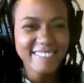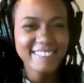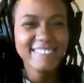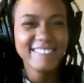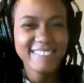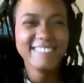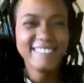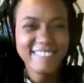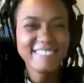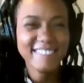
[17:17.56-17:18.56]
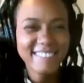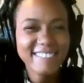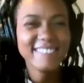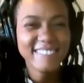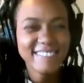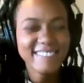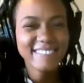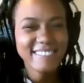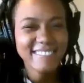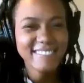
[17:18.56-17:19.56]

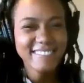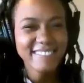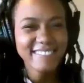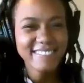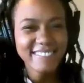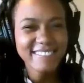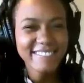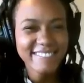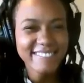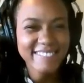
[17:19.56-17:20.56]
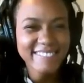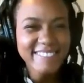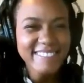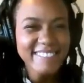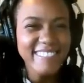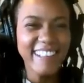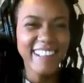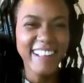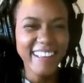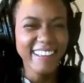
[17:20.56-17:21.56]

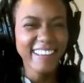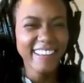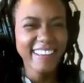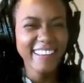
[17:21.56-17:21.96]
(not speaking)